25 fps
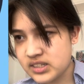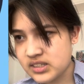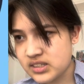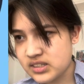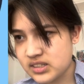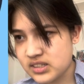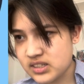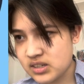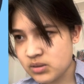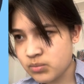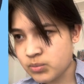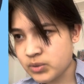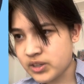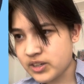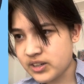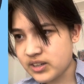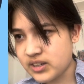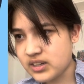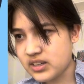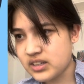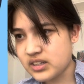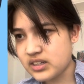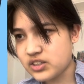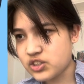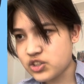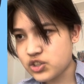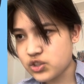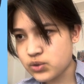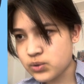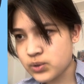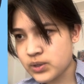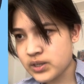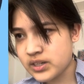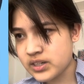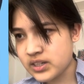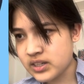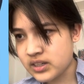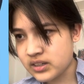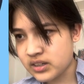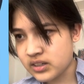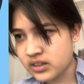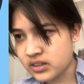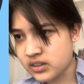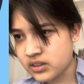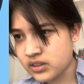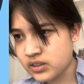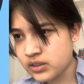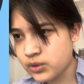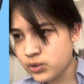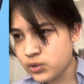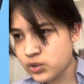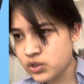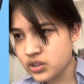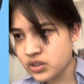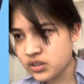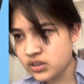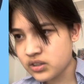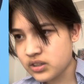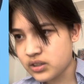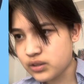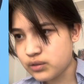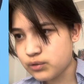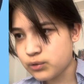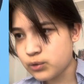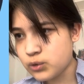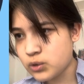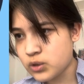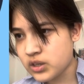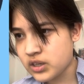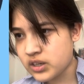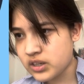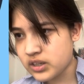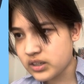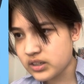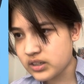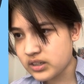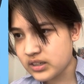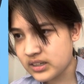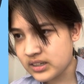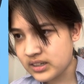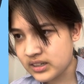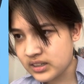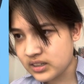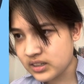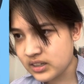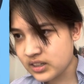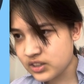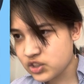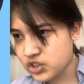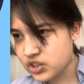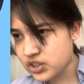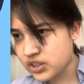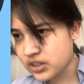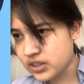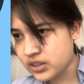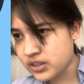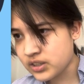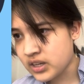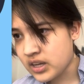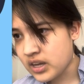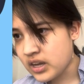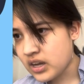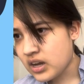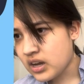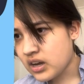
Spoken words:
and summary in short, and conclusion, therefore, in a nutshell,